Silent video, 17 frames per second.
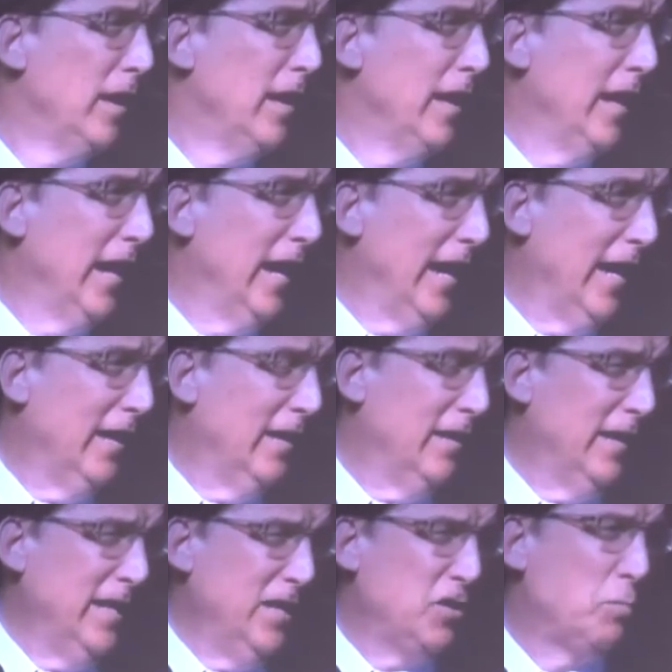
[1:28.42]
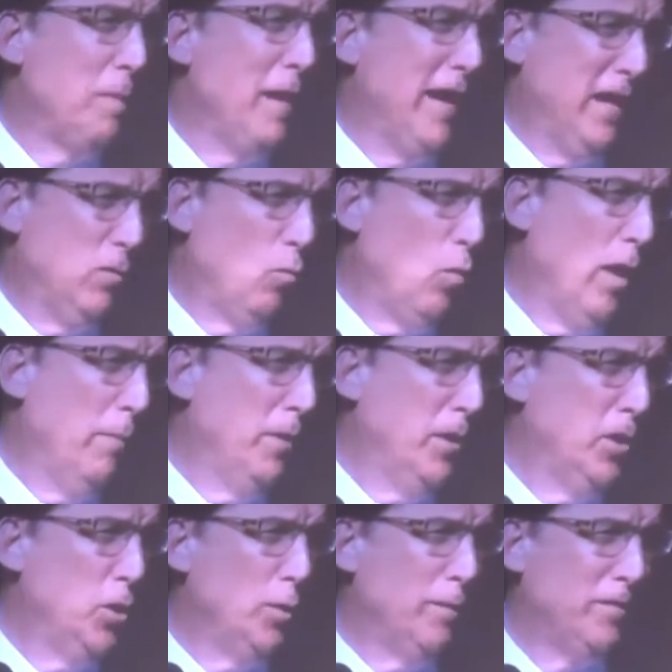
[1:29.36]
And these men and women
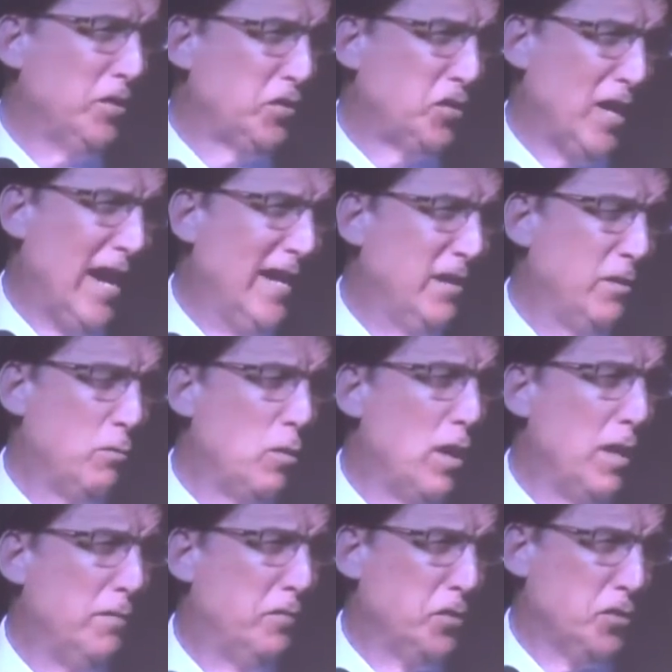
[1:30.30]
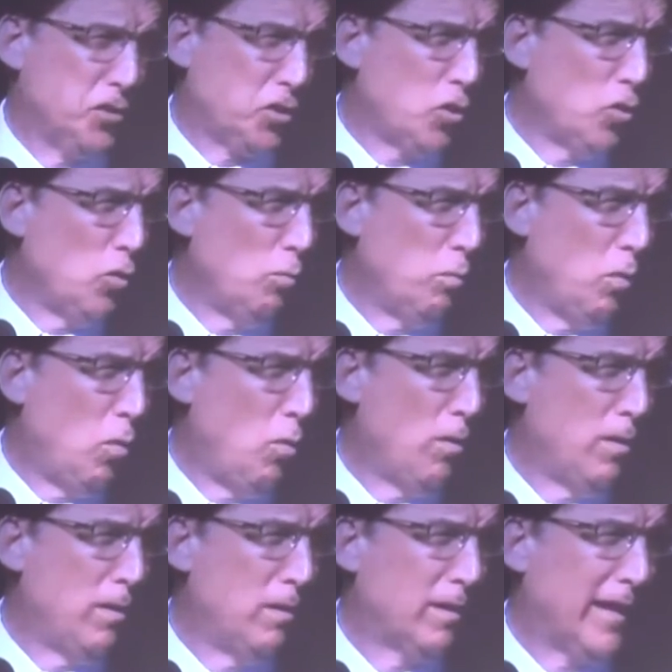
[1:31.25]
who have decided to run for school board
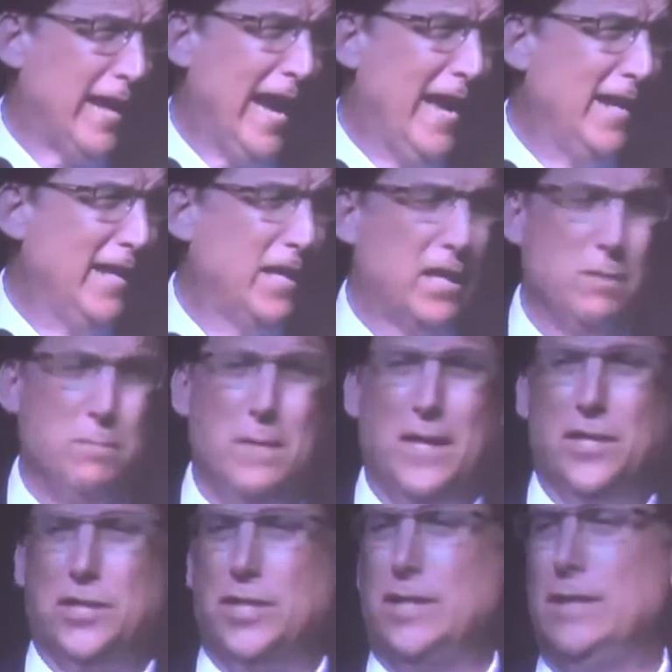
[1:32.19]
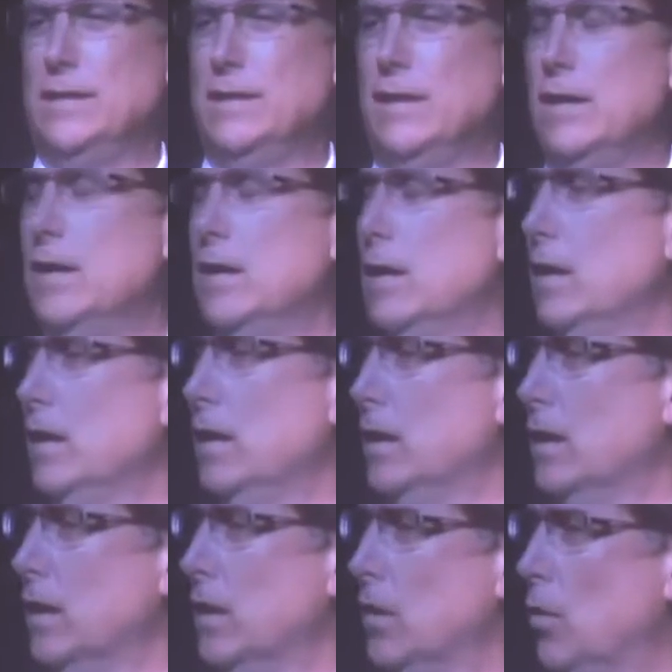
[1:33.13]
or county commission
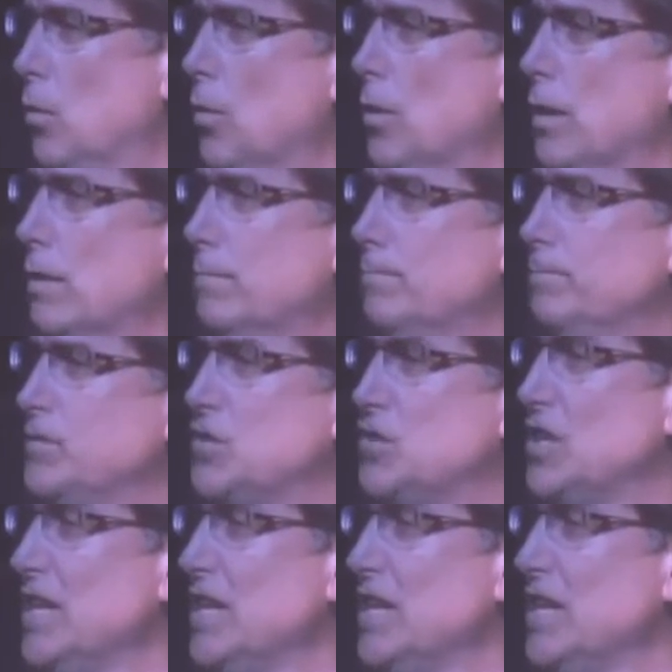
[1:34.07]
or city